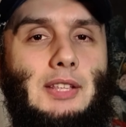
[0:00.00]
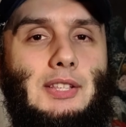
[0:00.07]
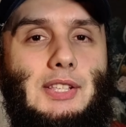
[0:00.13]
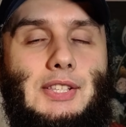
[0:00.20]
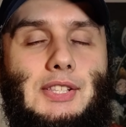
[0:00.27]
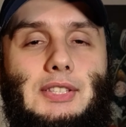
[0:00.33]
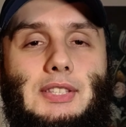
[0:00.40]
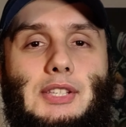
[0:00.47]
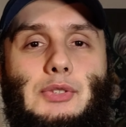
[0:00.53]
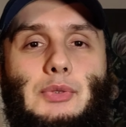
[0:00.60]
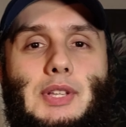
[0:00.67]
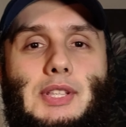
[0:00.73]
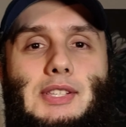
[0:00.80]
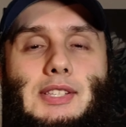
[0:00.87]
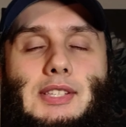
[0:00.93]
since this
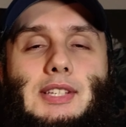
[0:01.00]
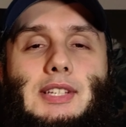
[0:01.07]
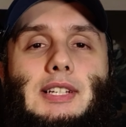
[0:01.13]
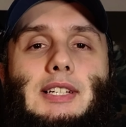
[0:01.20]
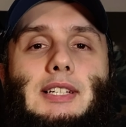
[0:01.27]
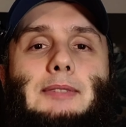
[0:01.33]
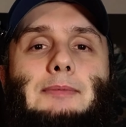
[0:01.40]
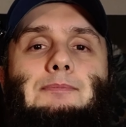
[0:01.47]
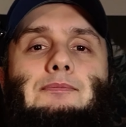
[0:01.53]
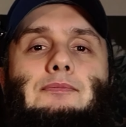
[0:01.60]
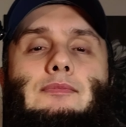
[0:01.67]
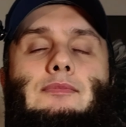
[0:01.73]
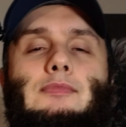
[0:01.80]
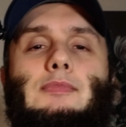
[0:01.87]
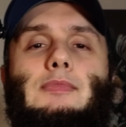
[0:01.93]
was the
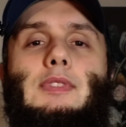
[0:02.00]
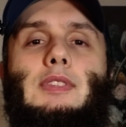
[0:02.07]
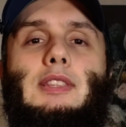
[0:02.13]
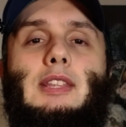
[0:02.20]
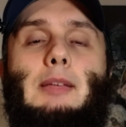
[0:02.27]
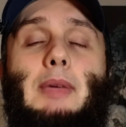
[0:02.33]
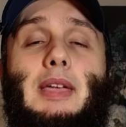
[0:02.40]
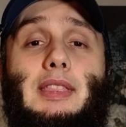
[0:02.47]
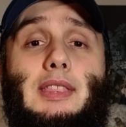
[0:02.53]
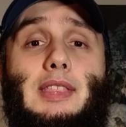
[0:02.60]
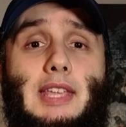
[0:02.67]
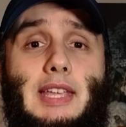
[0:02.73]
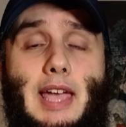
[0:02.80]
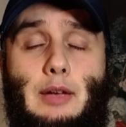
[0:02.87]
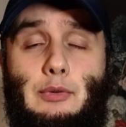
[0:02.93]
main
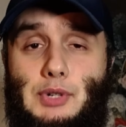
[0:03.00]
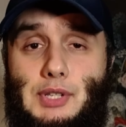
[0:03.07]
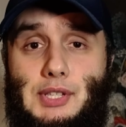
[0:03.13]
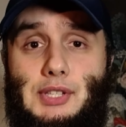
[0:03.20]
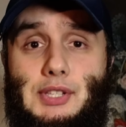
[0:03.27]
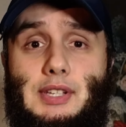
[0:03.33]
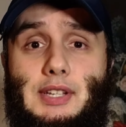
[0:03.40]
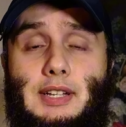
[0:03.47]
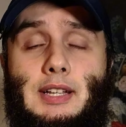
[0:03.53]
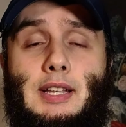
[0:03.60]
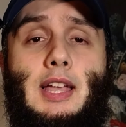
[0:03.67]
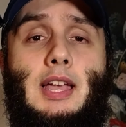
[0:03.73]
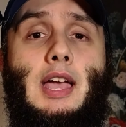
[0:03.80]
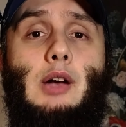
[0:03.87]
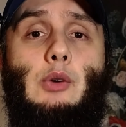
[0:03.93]
thing I was
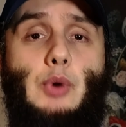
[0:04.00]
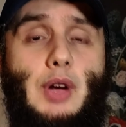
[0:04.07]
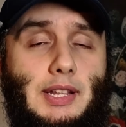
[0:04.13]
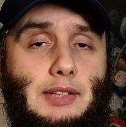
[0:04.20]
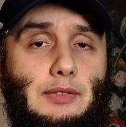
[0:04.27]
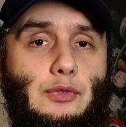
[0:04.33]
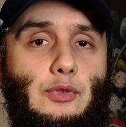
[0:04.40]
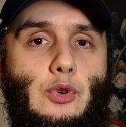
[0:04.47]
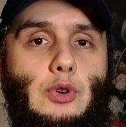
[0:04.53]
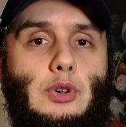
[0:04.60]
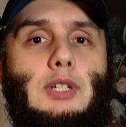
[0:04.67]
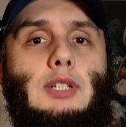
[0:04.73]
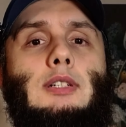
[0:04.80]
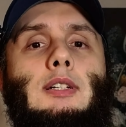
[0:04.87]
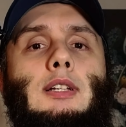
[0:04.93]
waiting
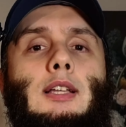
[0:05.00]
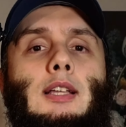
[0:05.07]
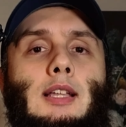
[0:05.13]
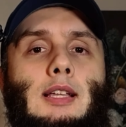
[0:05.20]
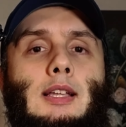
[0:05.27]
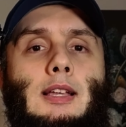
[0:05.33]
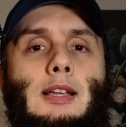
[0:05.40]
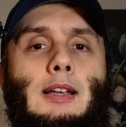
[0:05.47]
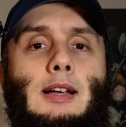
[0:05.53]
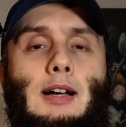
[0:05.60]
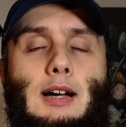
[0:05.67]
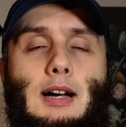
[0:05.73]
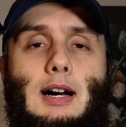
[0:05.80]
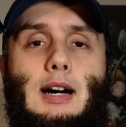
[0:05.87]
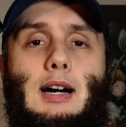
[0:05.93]
for
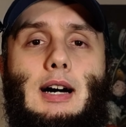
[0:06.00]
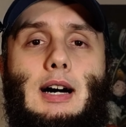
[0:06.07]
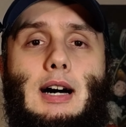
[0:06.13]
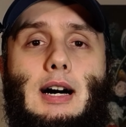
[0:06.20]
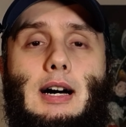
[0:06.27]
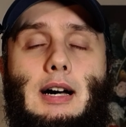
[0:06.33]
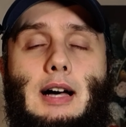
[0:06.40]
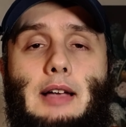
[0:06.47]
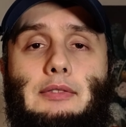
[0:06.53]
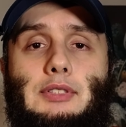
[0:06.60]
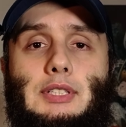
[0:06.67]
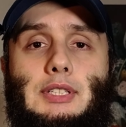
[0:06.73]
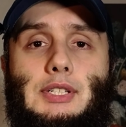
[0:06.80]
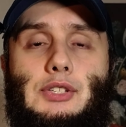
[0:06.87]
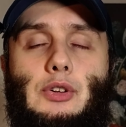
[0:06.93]

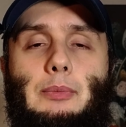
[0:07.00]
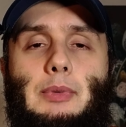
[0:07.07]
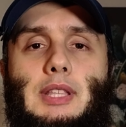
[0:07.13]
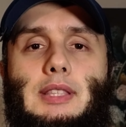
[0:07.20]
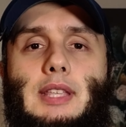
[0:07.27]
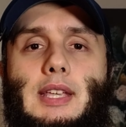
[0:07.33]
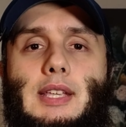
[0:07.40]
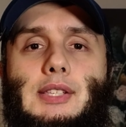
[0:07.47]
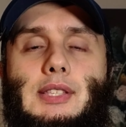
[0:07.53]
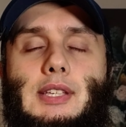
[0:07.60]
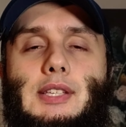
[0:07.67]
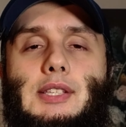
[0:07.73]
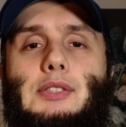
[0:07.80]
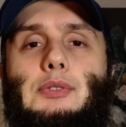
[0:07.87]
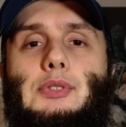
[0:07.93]
after so many
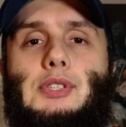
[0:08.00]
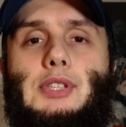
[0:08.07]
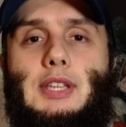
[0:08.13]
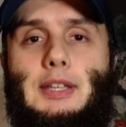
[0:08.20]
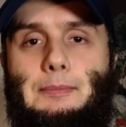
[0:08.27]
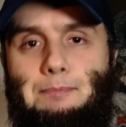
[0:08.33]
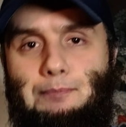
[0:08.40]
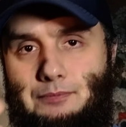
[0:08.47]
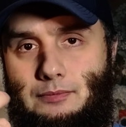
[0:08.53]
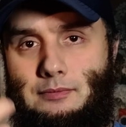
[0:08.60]
testings to see